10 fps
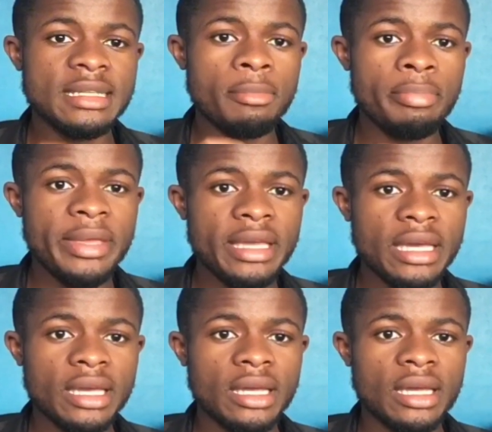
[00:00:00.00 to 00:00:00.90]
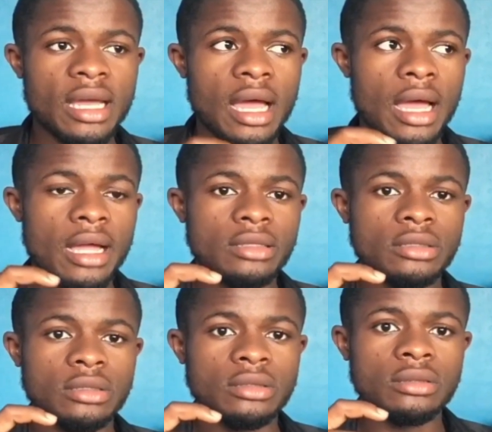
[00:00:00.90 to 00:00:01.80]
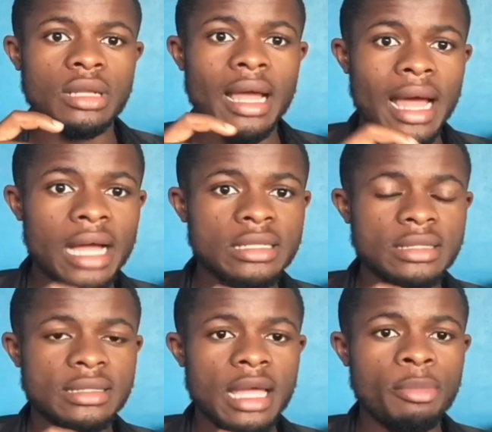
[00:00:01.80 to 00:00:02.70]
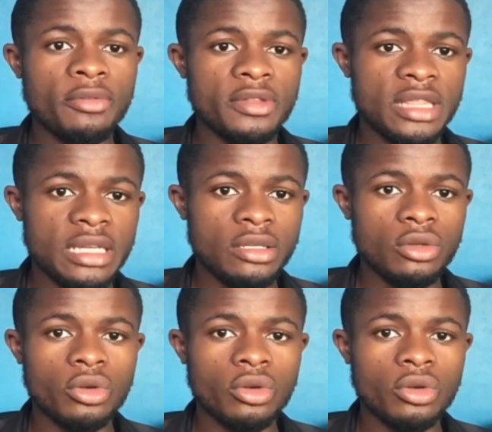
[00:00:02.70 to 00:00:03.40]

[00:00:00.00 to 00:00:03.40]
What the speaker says: a pick and add type of a thing.